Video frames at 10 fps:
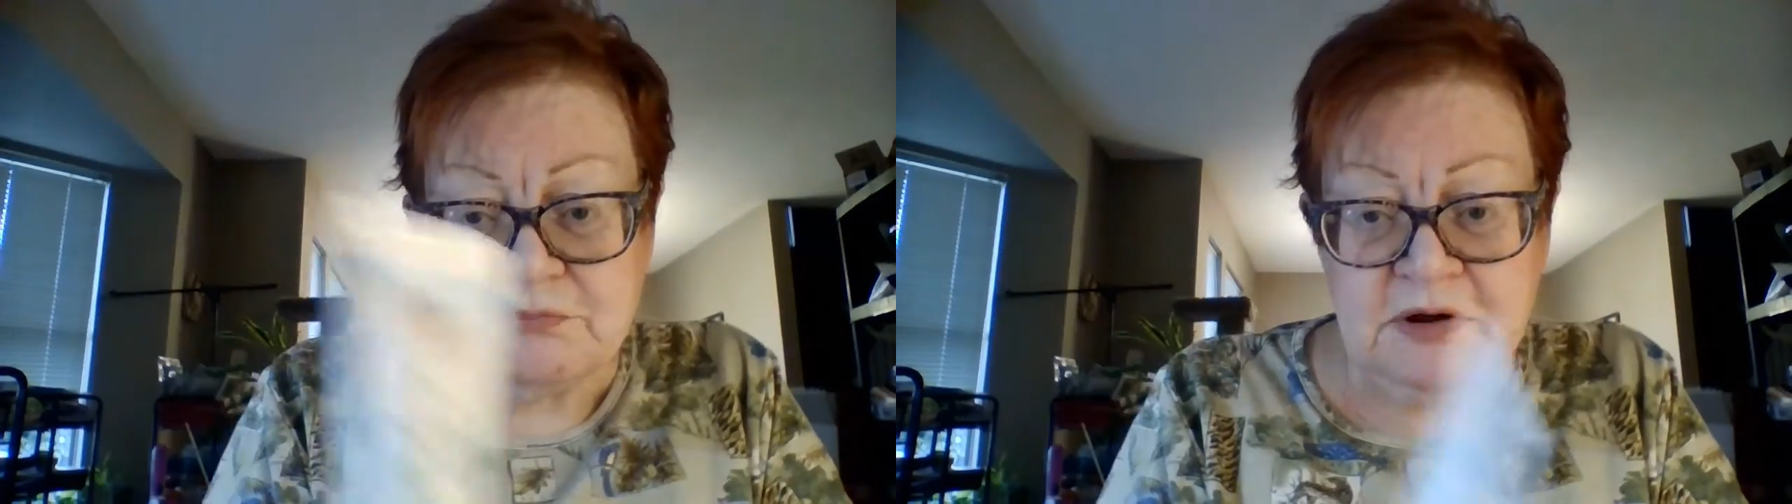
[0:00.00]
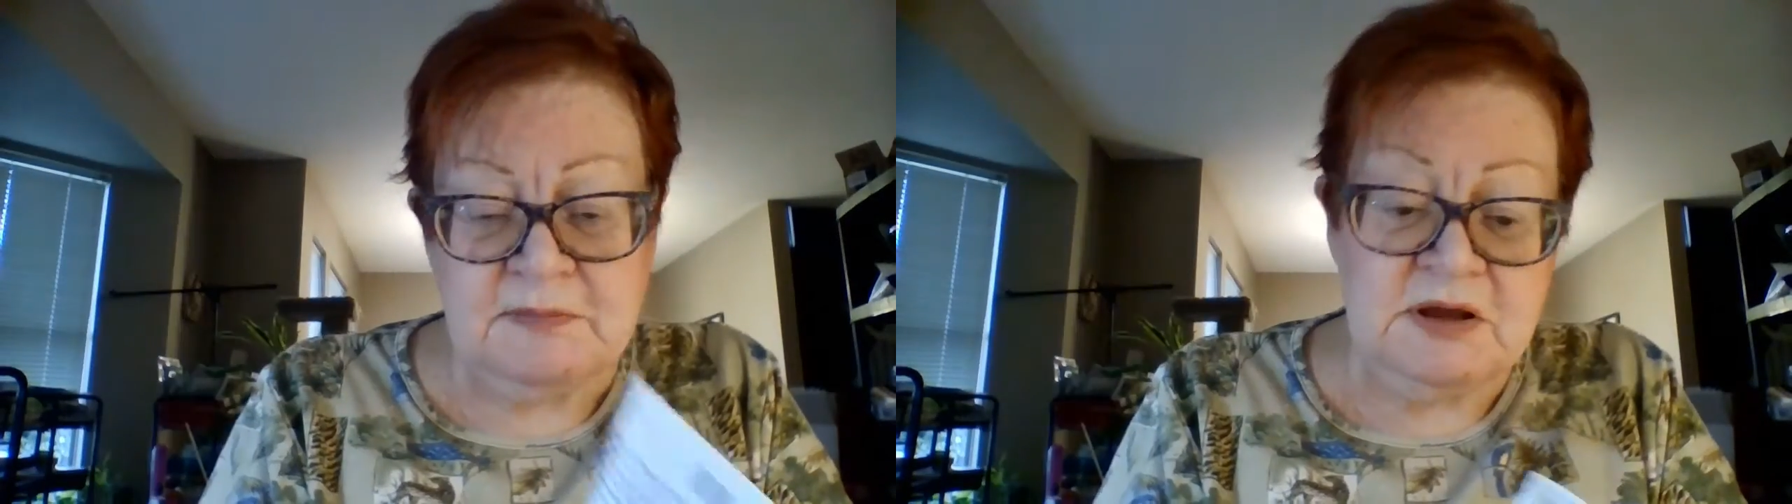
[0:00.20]

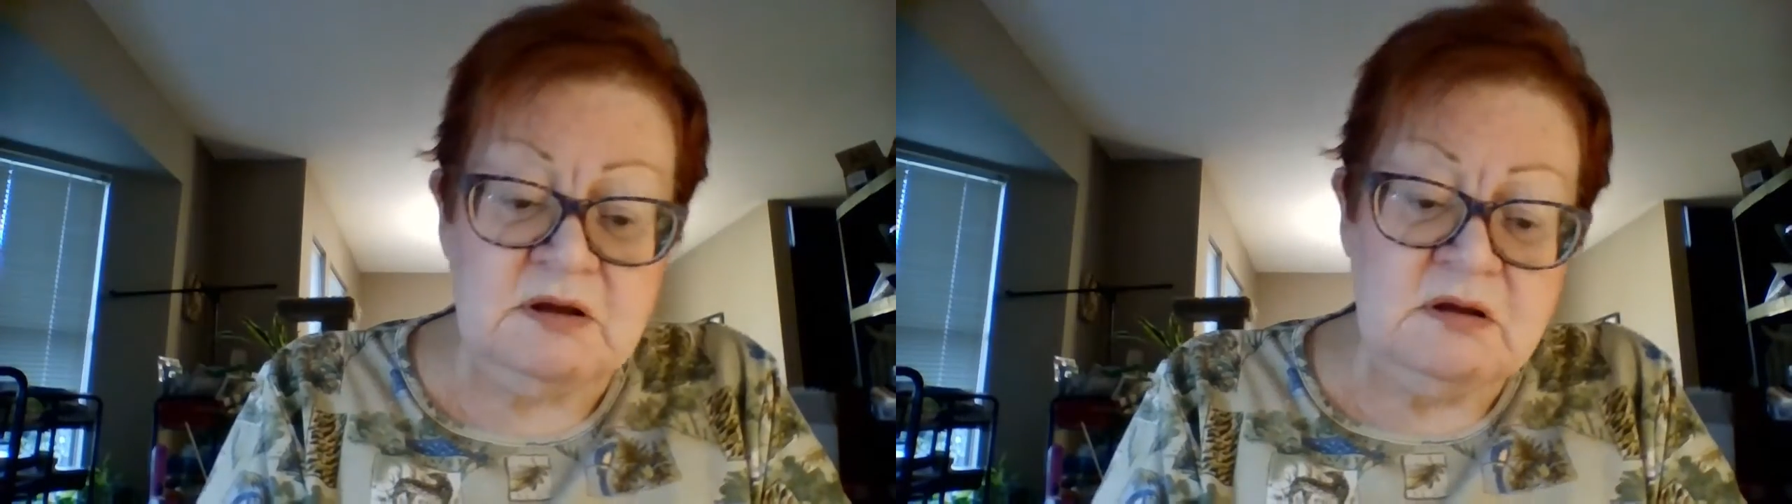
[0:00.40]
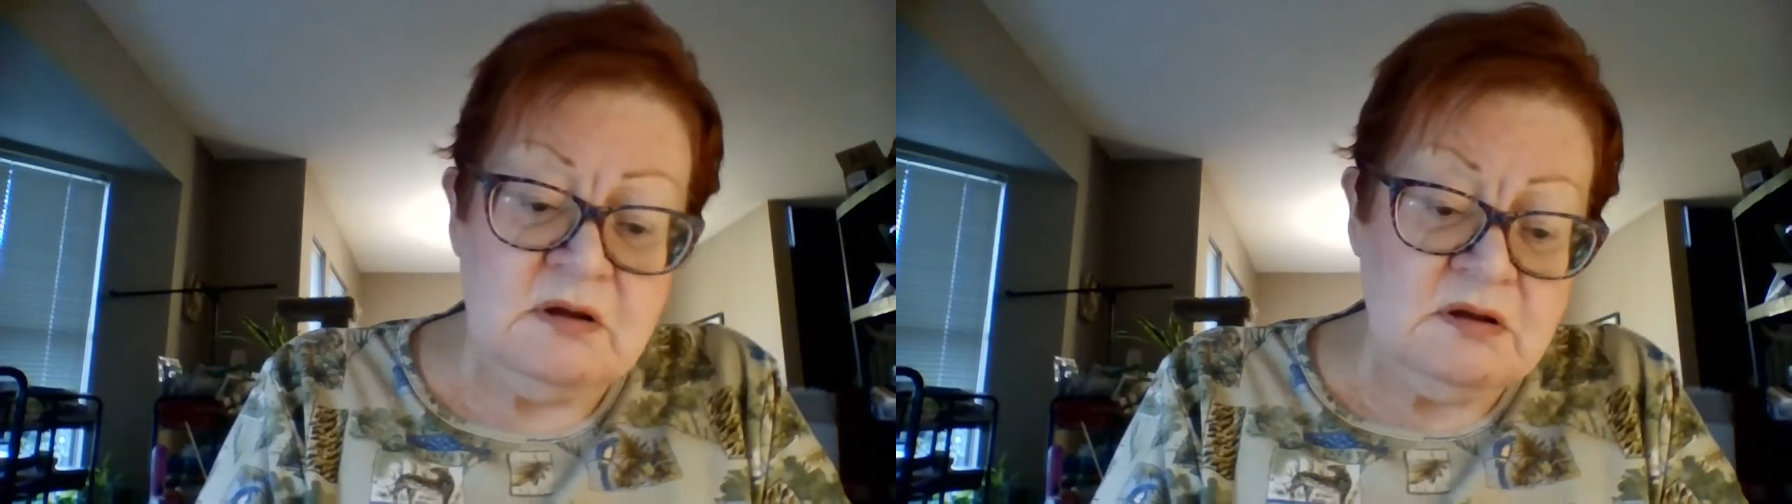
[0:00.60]

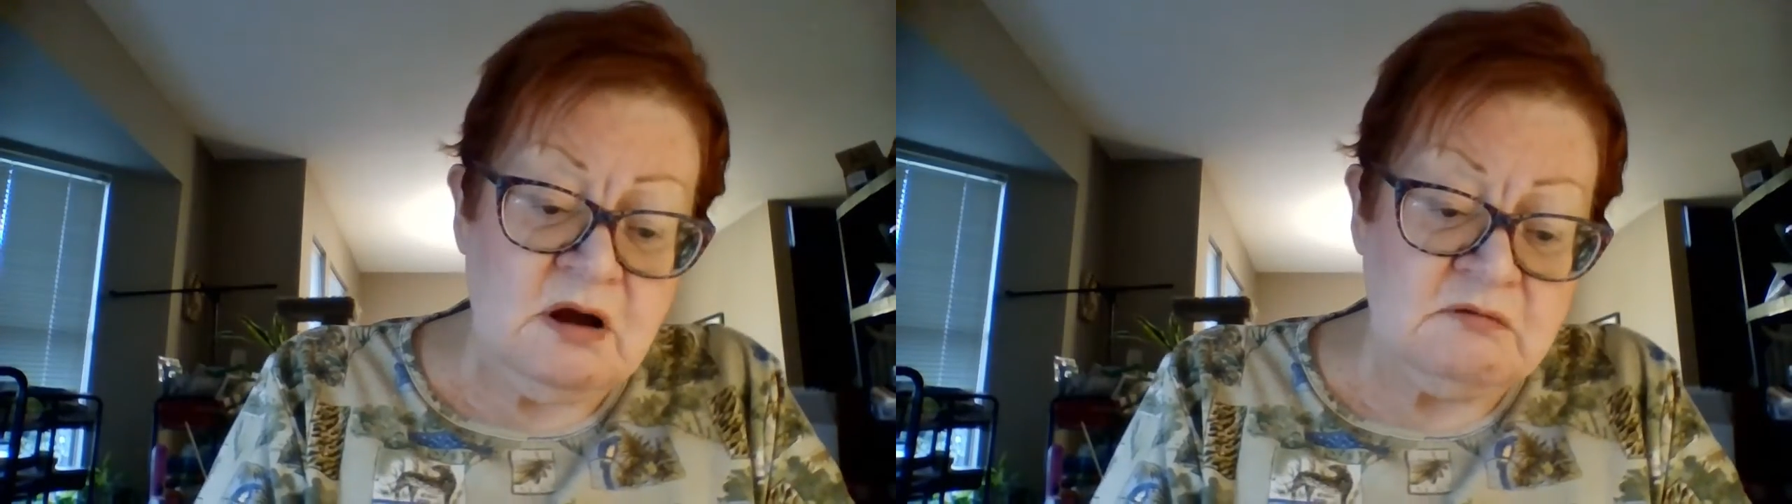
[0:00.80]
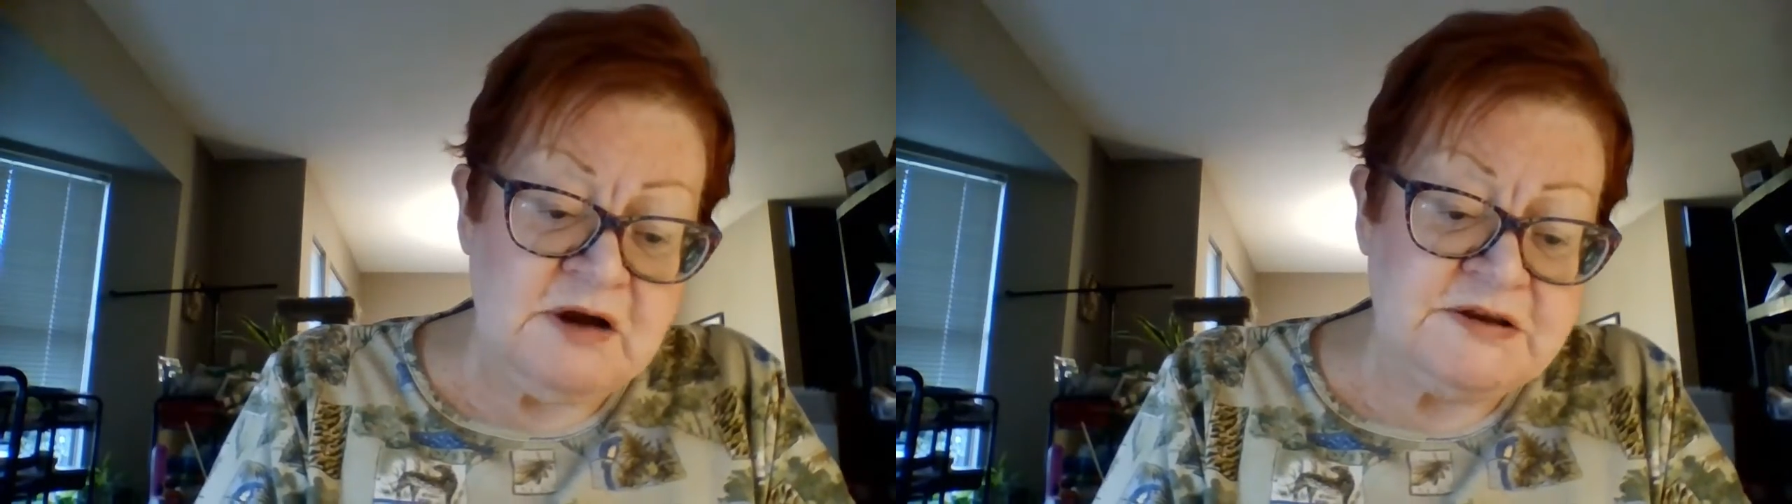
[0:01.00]
probably
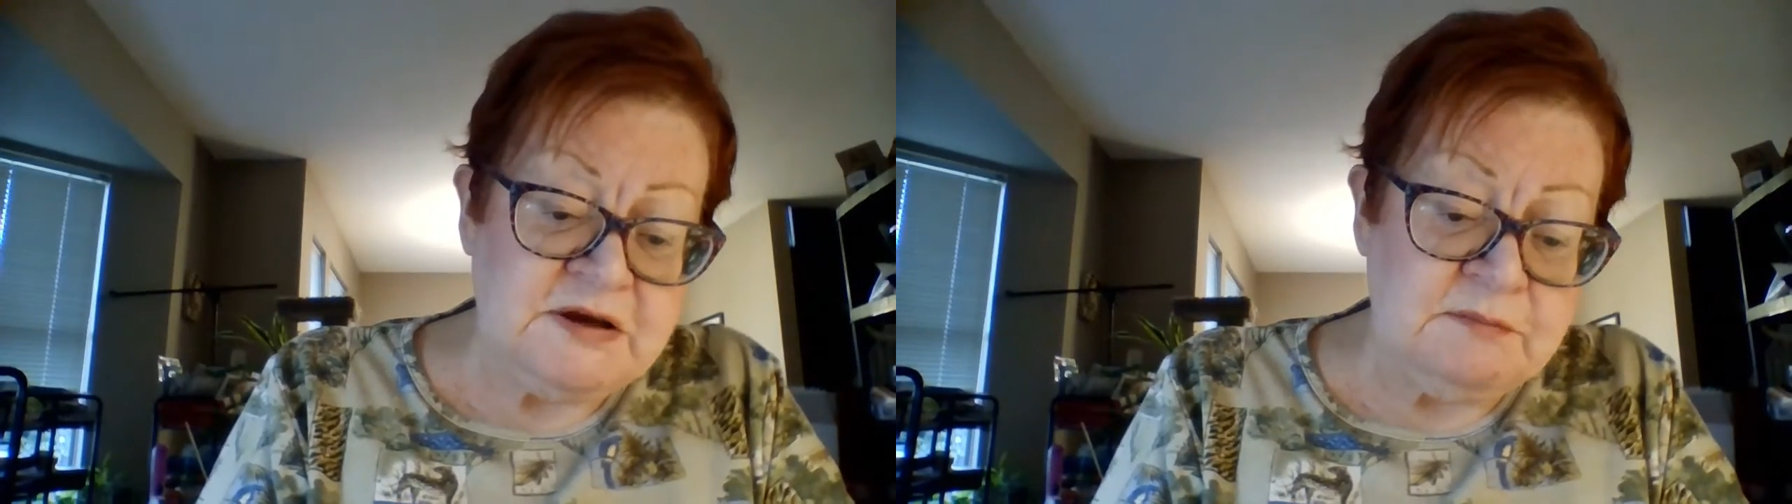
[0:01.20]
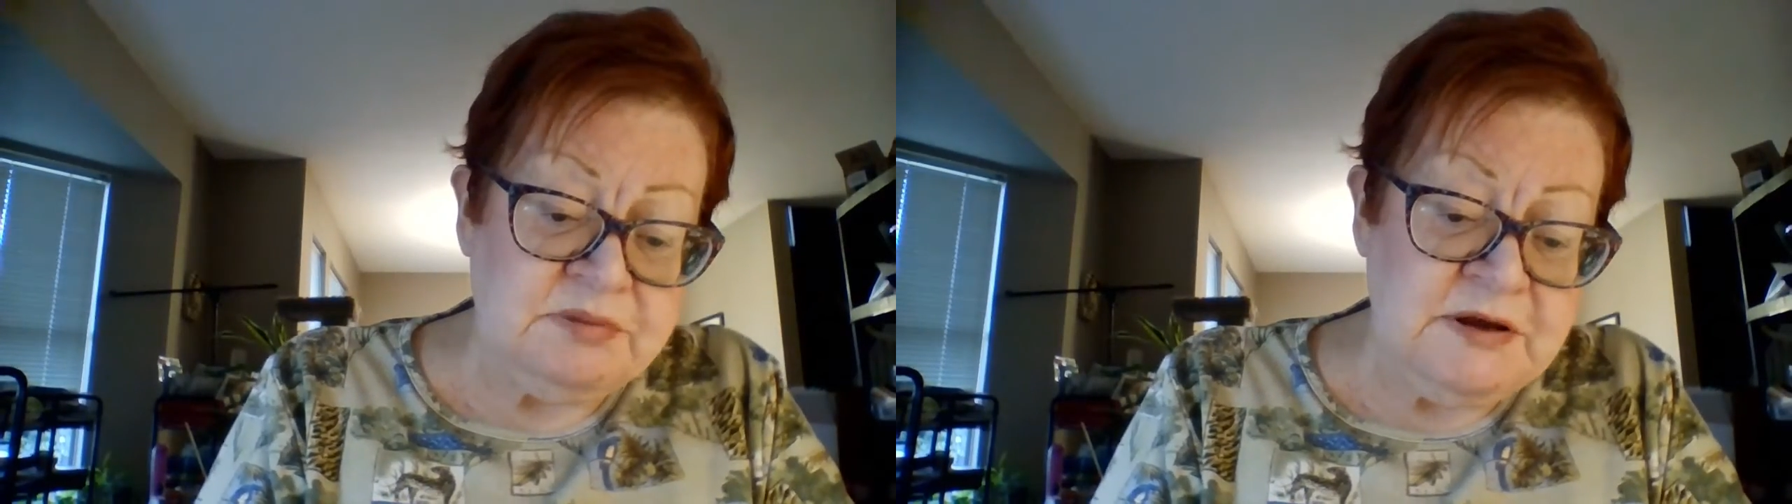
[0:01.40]
not right
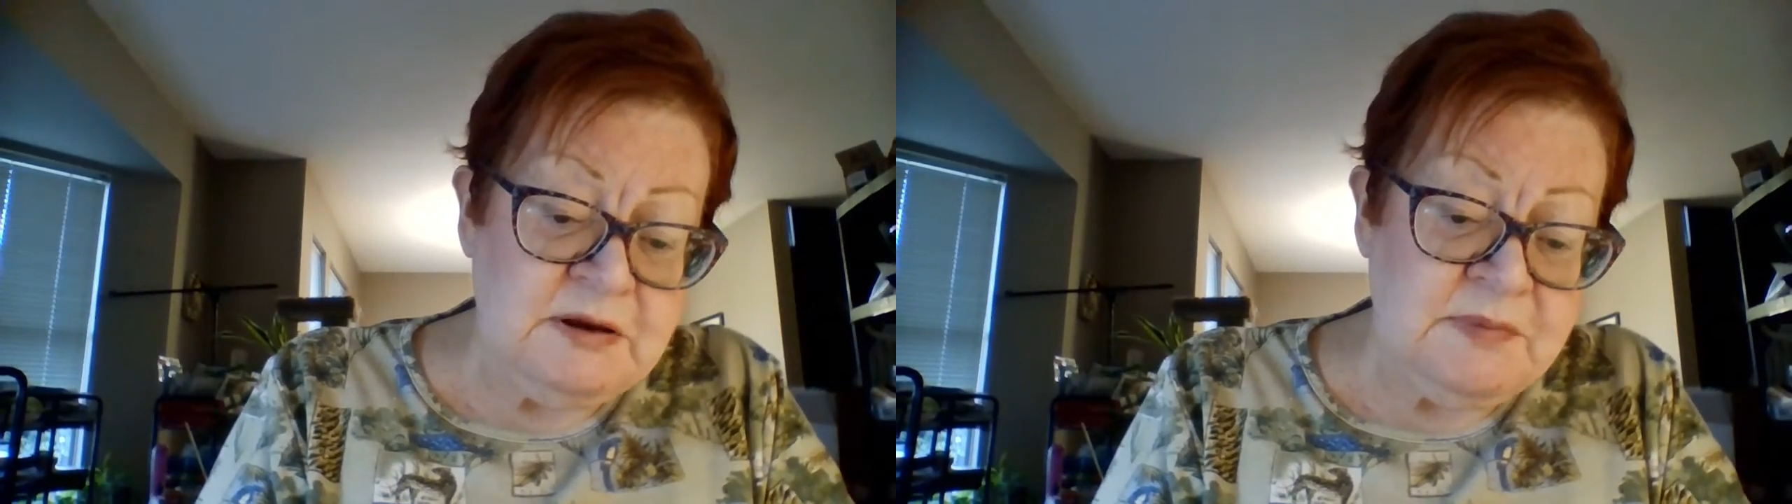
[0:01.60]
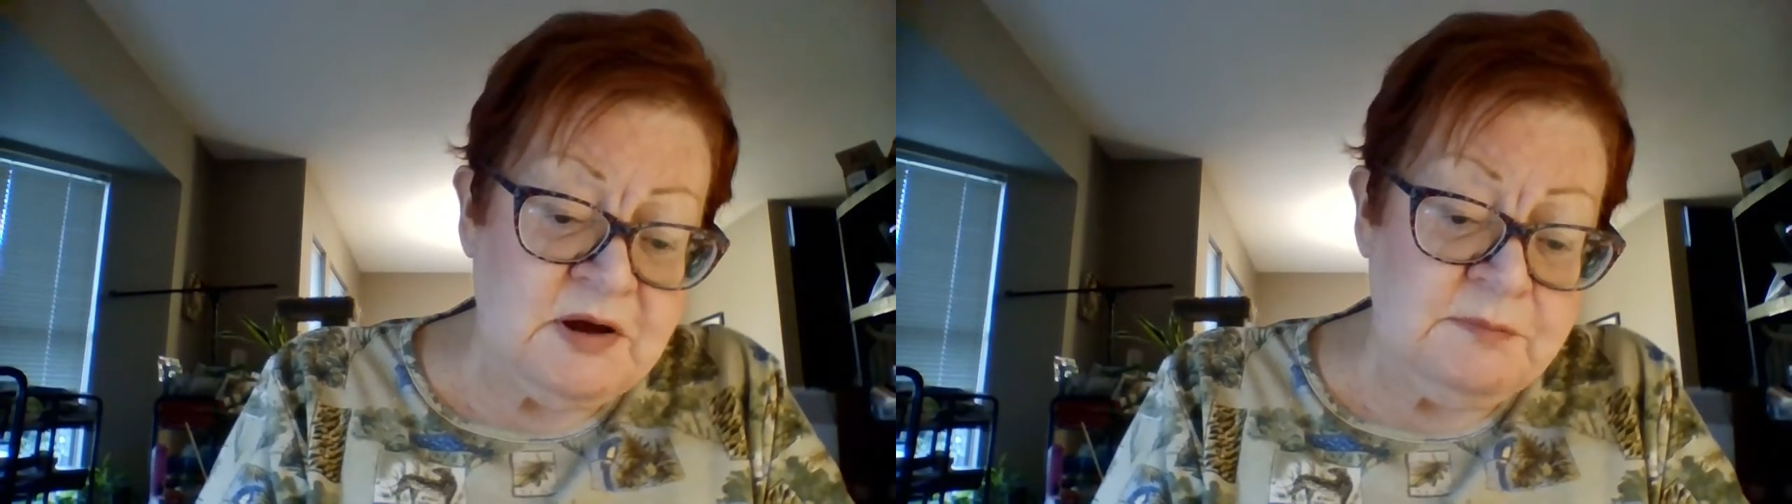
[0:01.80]
to
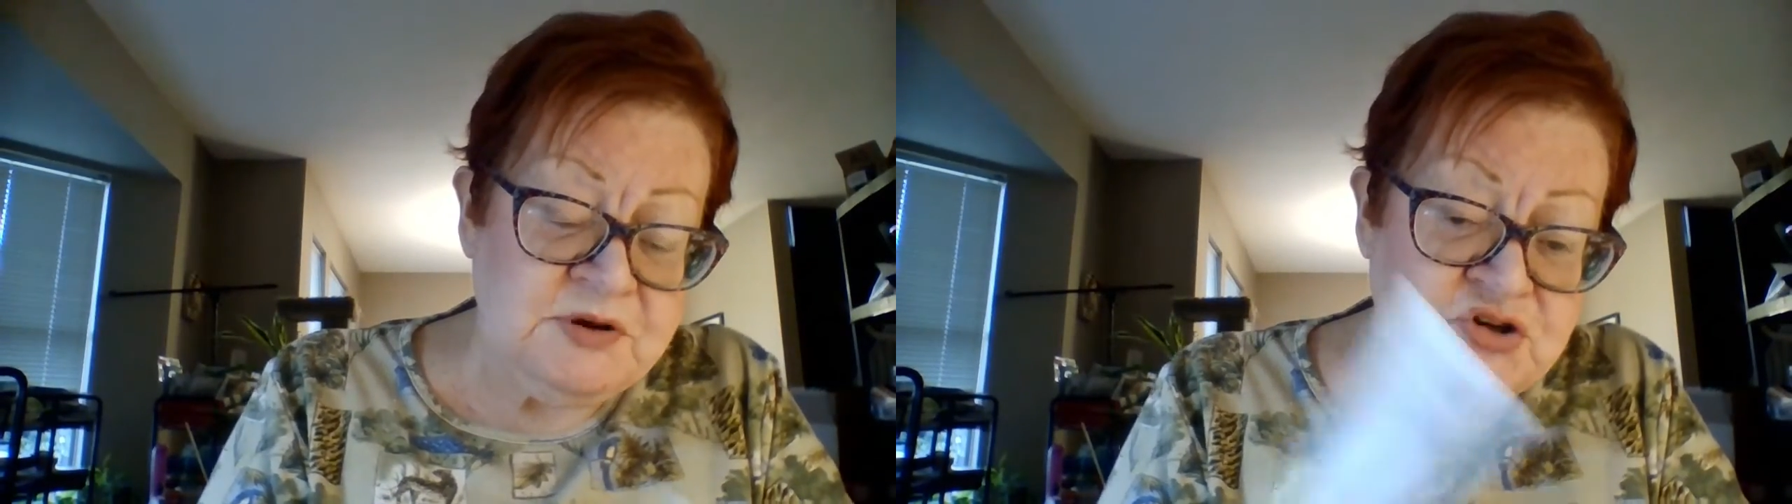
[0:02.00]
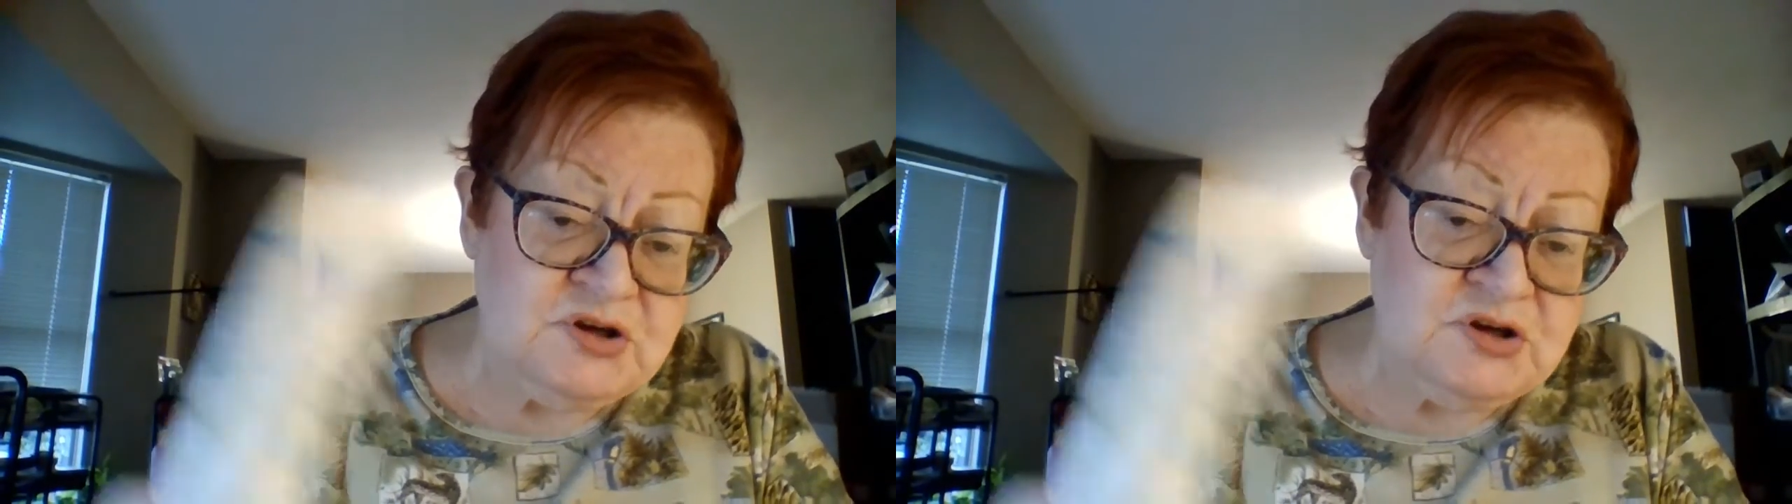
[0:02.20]
complain about it, but